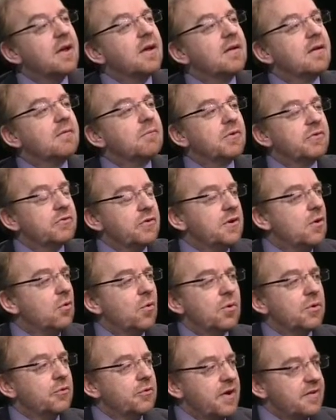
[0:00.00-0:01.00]
it was in
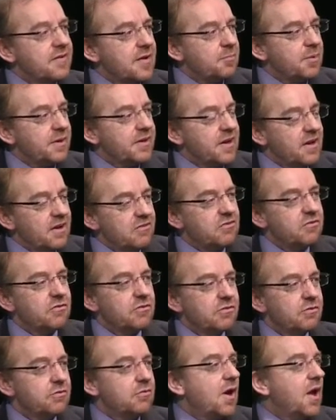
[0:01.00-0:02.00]
all grant
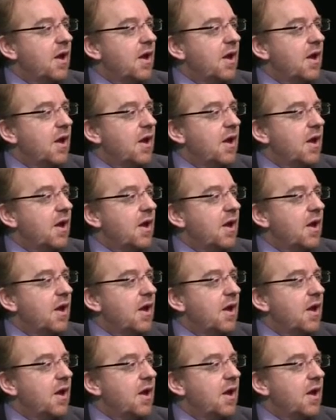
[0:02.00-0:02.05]
applications,